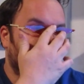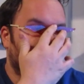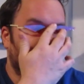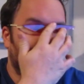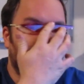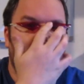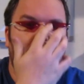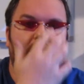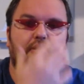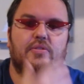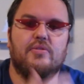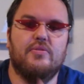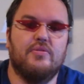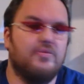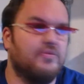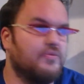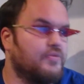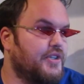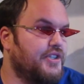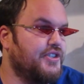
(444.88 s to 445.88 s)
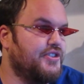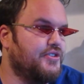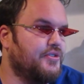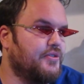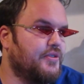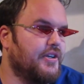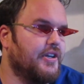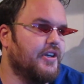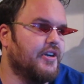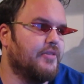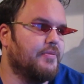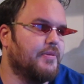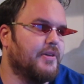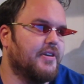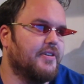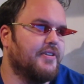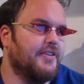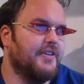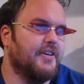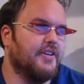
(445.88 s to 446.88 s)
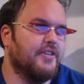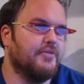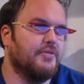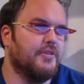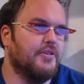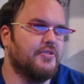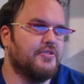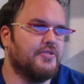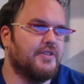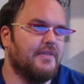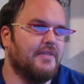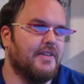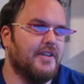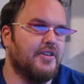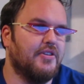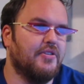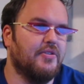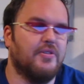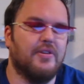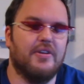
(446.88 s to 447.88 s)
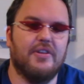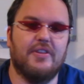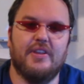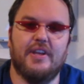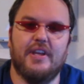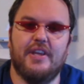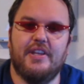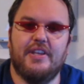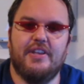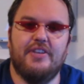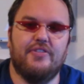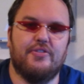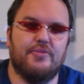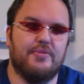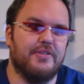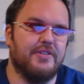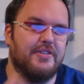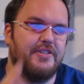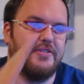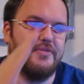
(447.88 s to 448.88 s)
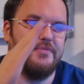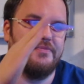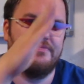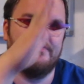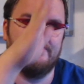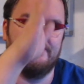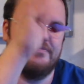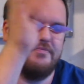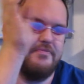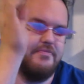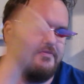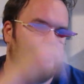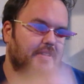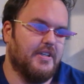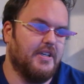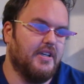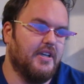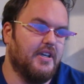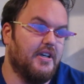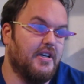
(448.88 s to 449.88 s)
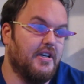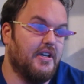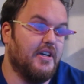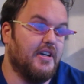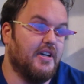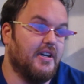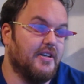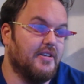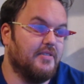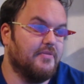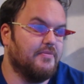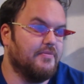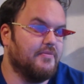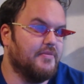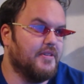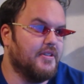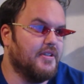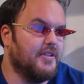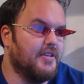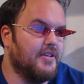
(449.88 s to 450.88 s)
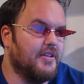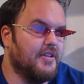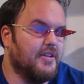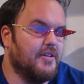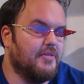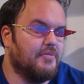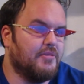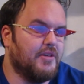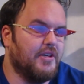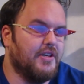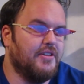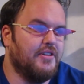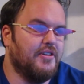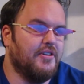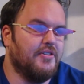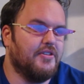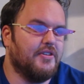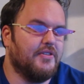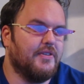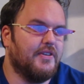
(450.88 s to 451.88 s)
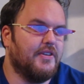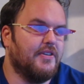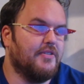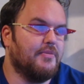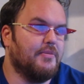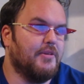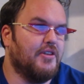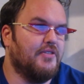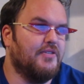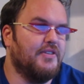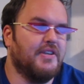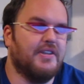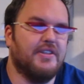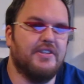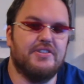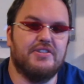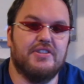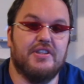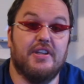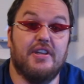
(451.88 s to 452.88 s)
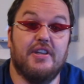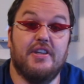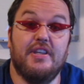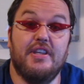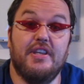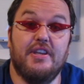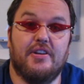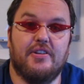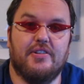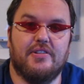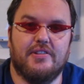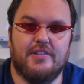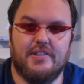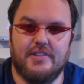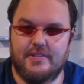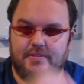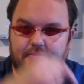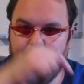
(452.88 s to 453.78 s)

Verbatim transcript: Uh, we join our party on the road traveling north and eastward. Uh, Bren knows of a small village, Niehold,